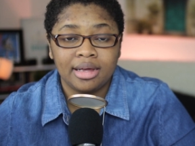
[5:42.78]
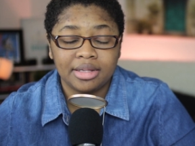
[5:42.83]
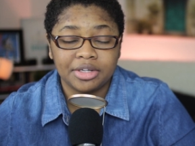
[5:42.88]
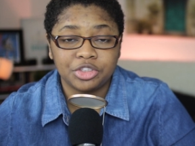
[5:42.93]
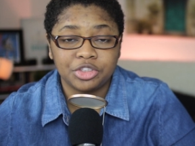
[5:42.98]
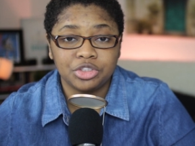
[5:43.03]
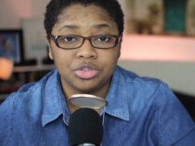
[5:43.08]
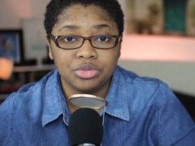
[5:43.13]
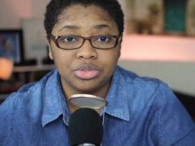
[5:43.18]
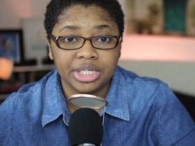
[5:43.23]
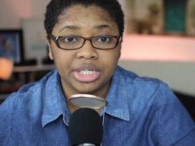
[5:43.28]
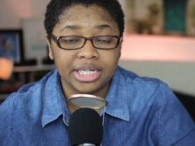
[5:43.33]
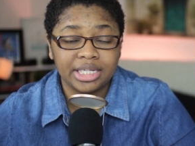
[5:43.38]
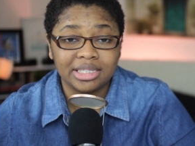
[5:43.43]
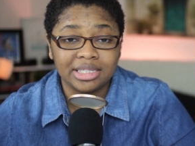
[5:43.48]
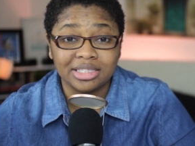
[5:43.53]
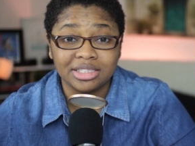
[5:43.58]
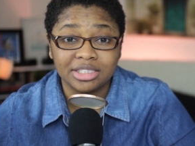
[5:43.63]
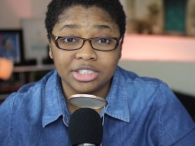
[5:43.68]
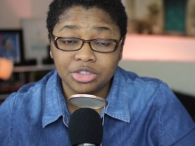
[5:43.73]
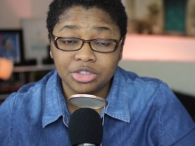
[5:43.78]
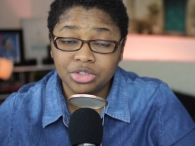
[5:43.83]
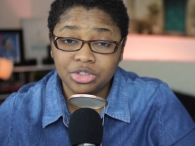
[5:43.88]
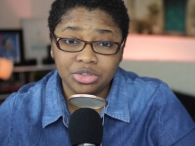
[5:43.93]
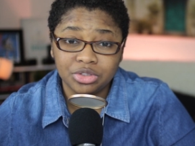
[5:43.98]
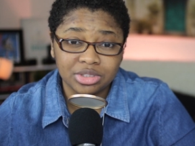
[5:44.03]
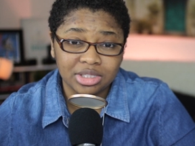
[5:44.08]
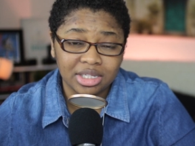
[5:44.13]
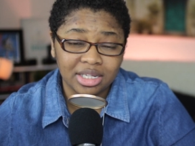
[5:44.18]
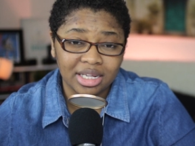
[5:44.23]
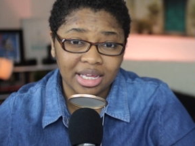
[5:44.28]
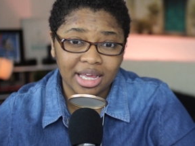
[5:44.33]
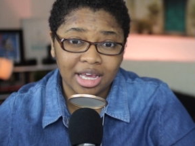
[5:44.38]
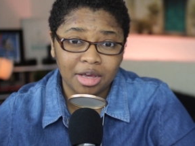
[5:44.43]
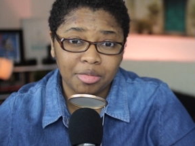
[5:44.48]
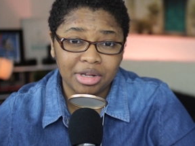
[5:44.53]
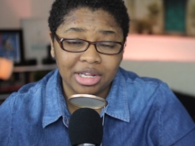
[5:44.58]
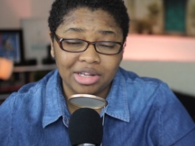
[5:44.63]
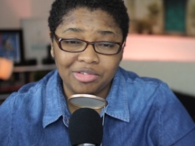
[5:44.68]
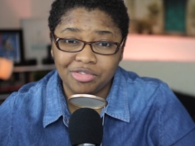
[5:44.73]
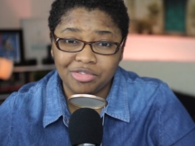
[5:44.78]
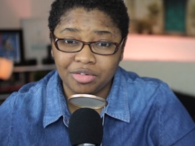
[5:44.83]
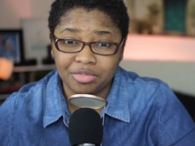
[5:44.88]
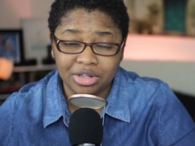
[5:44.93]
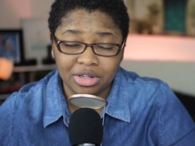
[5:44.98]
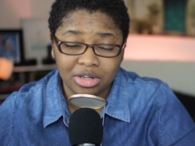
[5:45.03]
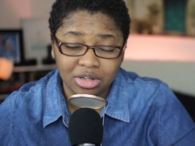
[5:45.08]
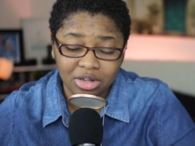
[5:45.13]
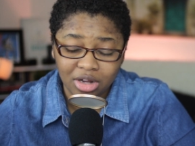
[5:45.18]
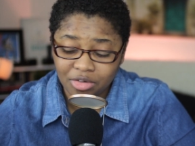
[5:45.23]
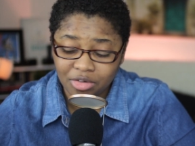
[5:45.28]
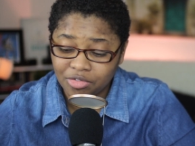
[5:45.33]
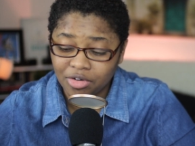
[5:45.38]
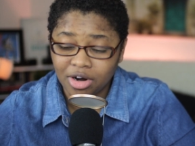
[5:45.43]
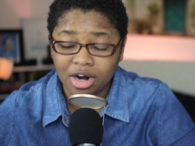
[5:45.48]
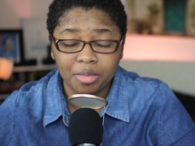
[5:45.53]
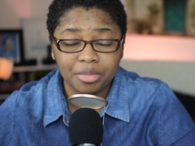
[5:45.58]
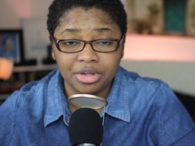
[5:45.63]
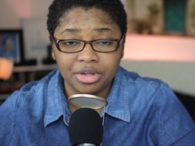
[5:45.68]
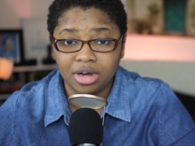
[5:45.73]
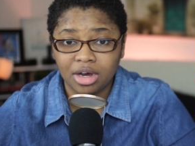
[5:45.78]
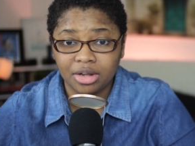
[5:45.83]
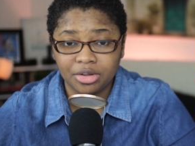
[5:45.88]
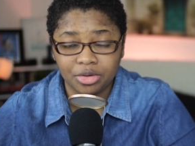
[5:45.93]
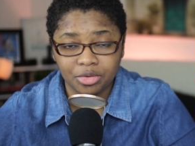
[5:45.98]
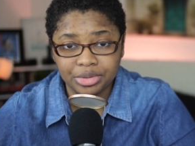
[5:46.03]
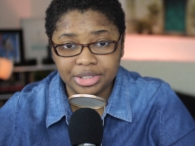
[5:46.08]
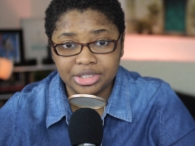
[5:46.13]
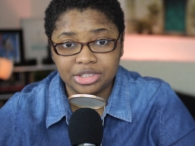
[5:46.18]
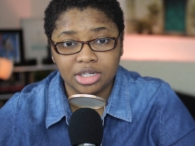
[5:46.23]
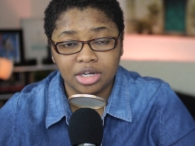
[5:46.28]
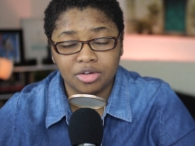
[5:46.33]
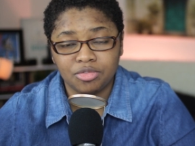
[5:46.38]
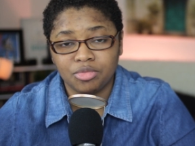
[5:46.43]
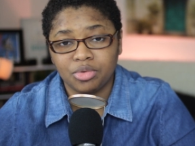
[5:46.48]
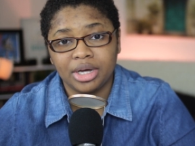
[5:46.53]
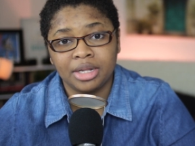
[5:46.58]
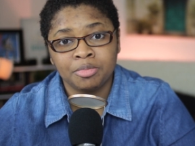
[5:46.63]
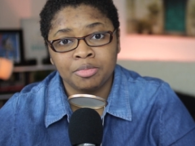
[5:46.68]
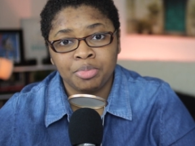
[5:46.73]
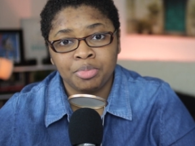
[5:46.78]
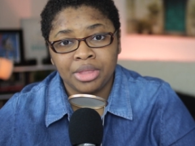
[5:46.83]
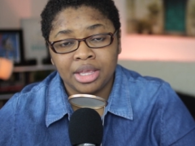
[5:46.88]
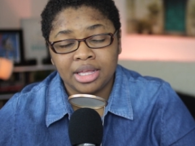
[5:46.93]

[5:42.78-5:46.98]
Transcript: that you can continue to use the Canon M50 far beyond the reach of what